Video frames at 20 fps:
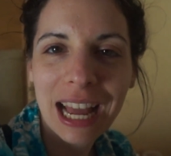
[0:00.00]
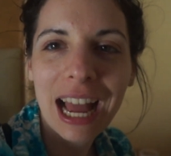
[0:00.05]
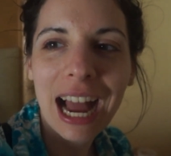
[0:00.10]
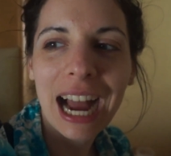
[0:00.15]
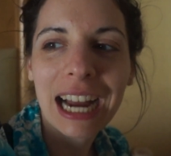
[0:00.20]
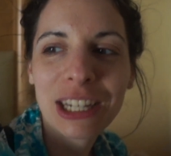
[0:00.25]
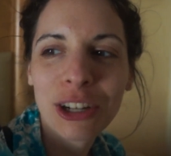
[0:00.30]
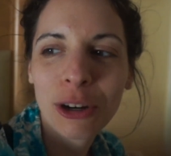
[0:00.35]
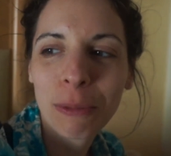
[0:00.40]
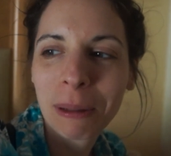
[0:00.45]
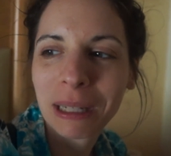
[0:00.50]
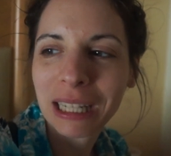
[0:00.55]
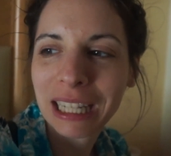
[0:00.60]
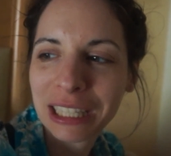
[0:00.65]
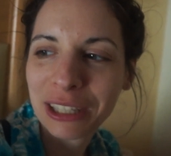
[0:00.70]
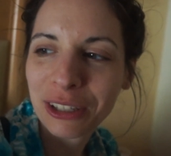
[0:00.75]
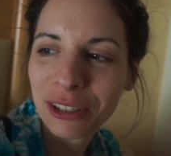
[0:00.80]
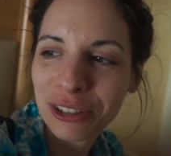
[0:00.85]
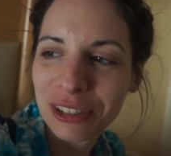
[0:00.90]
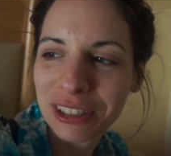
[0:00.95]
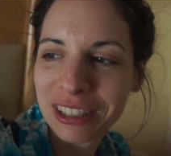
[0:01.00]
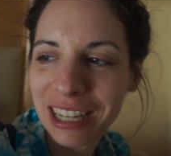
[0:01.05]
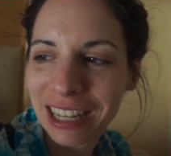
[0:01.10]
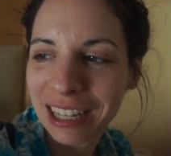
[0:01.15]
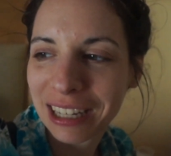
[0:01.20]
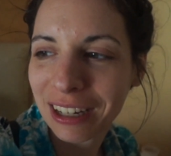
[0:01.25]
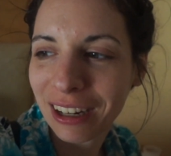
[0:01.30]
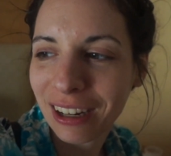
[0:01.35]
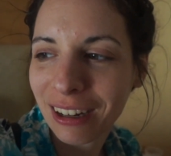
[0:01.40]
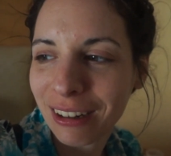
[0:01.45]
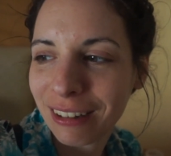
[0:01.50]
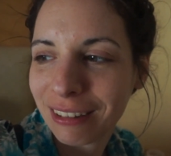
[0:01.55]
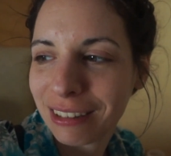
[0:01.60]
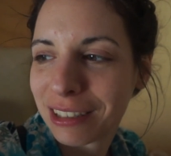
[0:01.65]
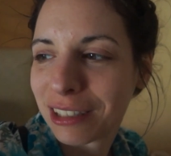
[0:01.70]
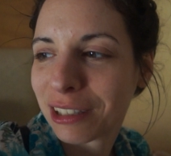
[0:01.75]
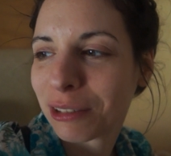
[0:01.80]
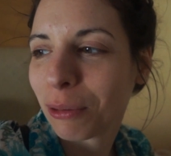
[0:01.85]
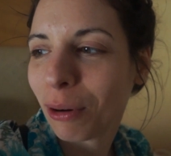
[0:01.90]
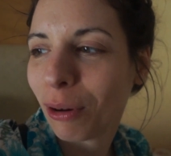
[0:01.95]
I know, but like you're just like, oh,
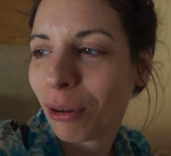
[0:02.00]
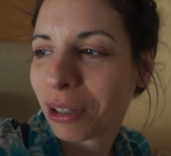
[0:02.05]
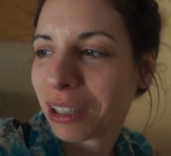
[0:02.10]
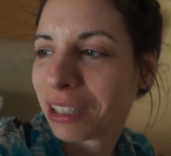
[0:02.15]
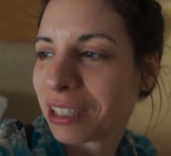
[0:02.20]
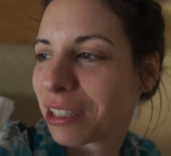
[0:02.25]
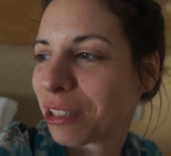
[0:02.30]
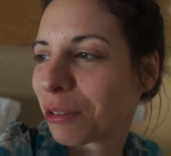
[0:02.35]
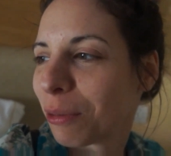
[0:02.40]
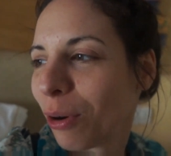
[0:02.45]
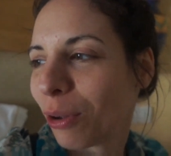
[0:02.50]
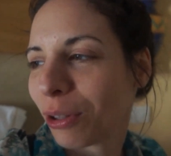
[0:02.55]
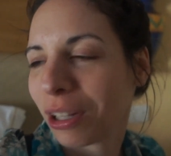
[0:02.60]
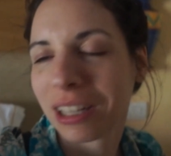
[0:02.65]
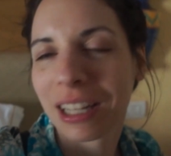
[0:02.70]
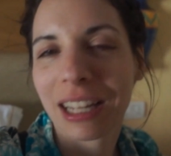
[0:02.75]
it's swollen, it's swollen.